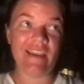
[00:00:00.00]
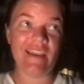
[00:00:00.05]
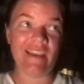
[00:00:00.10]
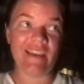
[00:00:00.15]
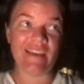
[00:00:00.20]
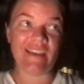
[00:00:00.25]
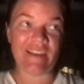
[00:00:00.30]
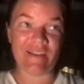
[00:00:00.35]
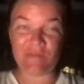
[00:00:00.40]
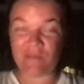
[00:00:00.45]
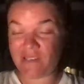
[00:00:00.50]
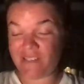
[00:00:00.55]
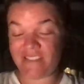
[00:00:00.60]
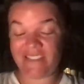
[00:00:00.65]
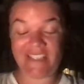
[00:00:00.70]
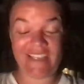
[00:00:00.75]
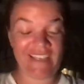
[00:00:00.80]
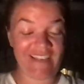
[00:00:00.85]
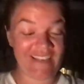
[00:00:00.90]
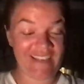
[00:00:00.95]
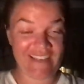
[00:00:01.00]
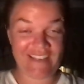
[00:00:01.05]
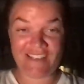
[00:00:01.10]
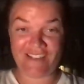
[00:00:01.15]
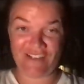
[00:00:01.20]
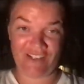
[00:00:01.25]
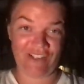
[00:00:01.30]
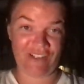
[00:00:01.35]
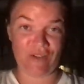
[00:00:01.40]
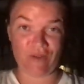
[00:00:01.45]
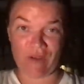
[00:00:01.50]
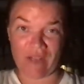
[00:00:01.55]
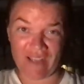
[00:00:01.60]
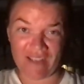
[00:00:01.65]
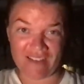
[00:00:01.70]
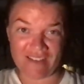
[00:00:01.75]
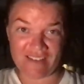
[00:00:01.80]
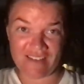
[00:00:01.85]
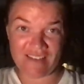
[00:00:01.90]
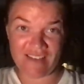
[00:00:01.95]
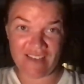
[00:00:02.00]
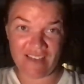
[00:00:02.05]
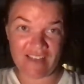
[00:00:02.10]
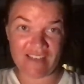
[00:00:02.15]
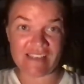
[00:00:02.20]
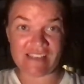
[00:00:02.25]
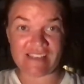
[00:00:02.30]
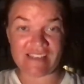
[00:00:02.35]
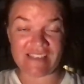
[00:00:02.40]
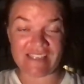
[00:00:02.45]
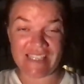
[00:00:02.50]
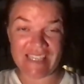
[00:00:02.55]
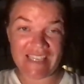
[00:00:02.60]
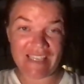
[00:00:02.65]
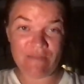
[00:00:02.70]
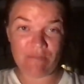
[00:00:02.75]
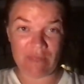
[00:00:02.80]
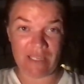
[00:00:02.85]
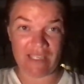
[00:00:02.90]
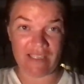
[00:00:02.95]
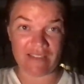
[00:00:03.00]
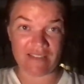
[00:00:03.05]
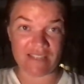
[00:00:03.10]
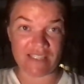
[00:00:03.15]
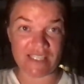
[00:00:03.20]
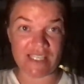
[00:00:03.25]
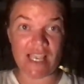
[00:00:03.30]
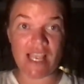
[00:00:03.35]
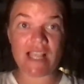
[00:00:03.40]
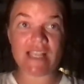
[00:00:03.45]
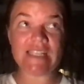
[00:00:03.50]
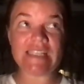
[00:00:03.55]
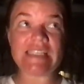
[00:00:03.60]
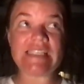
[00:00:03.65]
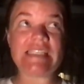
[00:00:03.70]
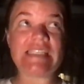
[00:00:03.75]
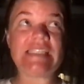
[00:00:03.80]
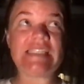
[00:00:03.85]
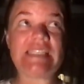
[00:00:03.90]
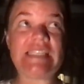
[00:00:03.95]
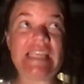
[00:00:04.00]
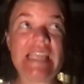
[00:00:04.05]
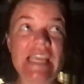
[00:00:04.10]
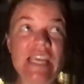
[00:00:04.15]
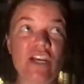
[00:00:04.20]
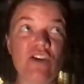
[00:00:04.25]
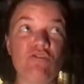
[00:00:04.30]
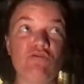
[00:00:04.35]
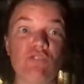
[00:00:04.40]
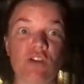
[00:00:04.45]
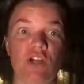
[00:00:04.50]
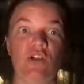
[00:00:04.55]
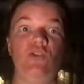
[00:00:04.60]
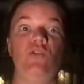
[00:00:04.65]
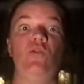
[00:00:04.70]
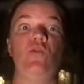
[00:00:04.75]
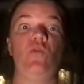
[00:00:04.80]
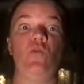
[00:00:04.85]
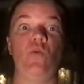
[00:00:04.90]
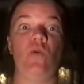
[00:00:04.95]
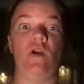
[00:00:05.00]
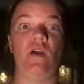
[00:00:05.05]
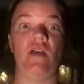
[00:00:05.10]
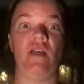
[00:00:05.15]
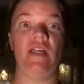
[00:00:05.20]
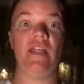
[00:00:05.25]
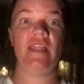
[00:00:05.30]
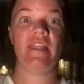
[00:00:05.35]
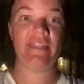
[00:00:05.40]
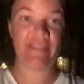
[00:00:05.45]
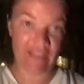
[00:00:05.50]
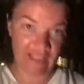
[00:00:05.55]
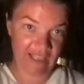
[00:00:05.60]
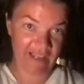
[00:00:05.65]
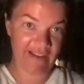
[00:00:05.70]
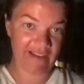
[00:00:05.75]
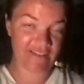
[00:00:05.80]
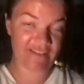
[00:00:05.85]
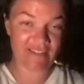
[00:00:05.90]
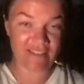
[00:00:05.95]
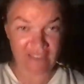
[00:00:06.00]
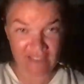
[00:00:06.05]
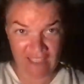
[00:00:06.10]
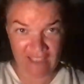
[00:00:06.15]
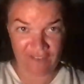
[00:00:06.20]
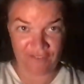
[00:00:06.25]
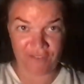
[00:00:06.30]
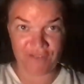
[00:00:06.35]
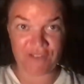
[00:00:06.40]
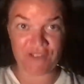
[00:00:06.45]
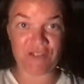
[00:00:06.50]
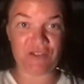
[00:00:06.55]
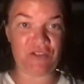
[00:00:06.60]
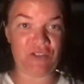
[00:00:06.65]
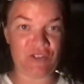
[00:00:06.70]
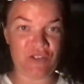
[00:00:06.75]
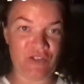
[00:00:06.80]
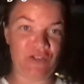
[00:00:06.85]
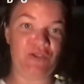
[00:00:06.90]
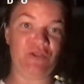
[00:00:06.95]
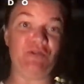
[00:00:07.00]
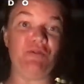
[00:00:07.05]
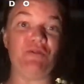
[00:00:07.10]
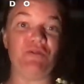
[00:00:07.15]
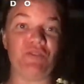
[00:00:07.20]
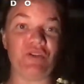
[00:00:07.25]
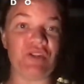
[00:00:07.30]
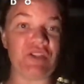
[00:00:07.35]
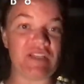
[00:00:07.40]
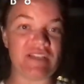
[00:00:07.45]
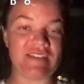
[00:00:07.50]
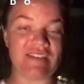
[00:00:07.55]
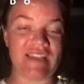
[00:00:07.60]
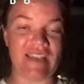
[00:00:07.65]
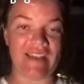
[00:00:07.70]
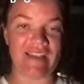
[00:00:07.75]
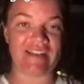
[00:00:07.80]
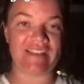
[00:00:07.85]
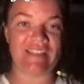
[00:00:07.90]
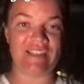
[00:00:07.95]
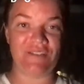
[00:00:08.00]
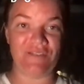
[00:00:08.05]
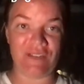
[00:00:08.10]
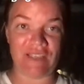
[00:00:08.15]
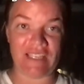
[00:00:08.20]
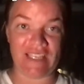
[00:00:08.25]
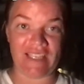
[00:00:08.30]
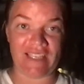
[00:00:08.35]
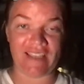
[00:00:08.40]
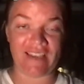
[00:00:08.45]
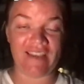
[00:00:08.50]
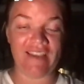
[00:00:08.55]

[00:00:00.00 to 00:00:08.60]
And I'm going to take it easy on you guys. Z means 0 things left to do for this activity.